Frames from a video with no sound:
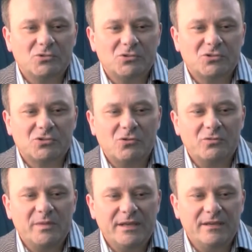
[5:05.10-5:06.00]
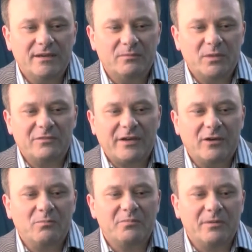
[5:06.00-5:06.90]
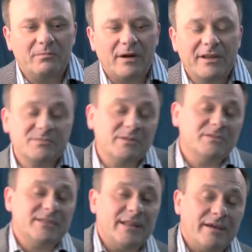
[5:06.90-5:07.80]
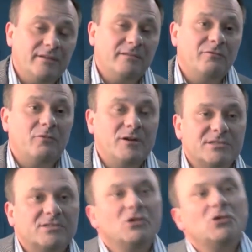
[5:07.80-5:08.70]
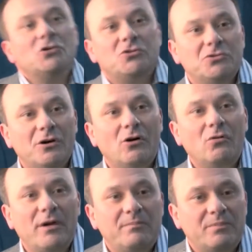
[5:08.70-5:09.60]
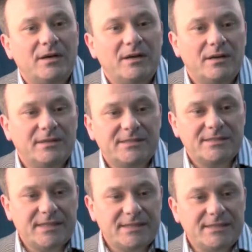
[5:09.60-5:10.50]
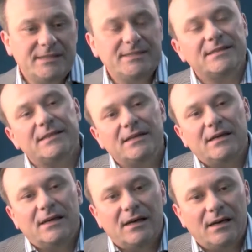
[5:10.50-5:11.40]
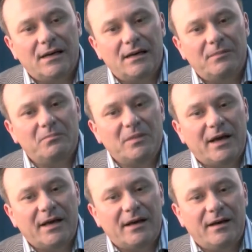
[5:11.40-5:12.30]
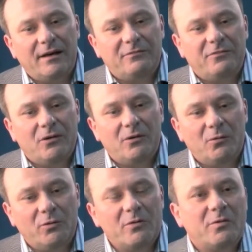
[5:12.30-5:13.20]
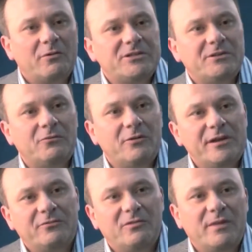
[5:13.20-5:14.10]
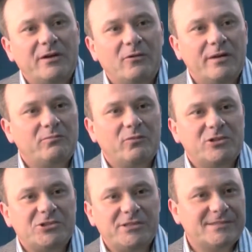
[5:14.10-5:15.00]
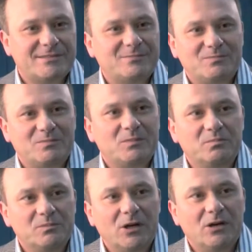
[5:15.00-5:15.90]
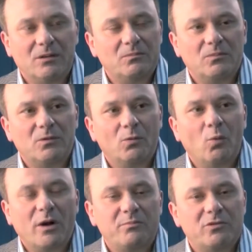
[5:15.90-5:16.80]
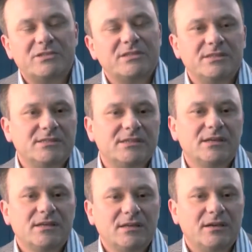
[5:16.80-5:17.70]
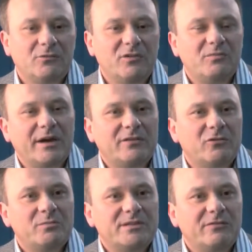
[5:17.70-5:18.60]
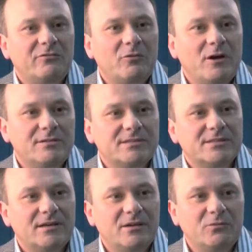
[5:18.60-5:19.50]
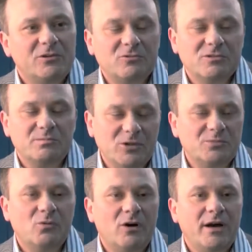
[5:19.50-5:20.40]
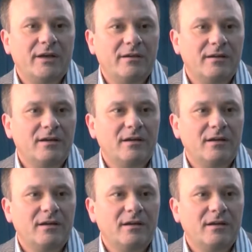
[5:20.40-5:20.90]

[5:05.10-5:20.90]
struck me, if I compare my experience that I had in France to the HoLEP technique, I have a reoperation rate with my HoLEP, which is 1%, and with my Turks in France, which was much more higher.